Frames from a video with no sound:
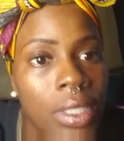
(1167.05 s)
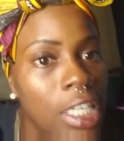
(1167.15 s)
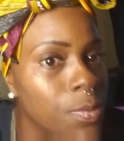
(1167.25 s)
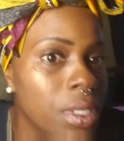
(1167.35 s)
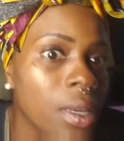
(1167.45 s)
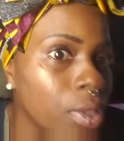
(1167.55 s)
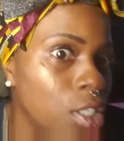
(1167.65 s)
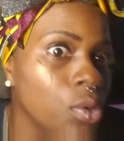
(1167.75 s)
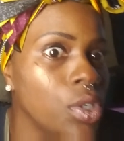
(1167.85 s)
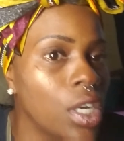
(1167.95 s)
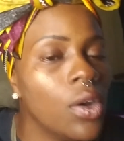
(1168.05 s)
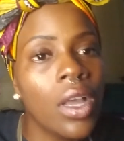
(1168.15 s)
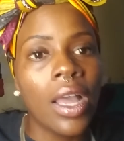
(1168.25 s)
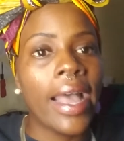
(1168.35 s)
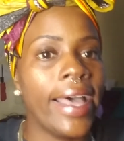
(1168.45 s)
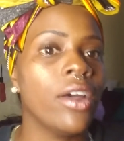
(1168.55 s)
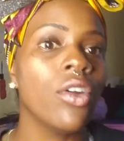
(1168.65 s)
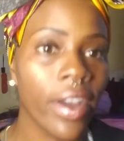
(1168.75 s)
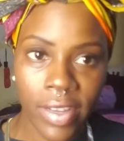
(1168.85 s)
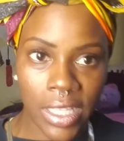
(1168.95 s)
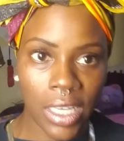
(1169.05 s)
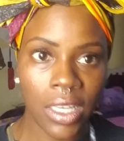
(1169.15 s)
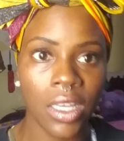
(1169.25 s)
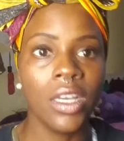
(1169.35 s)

Teach me something too, you know? I don't know everything.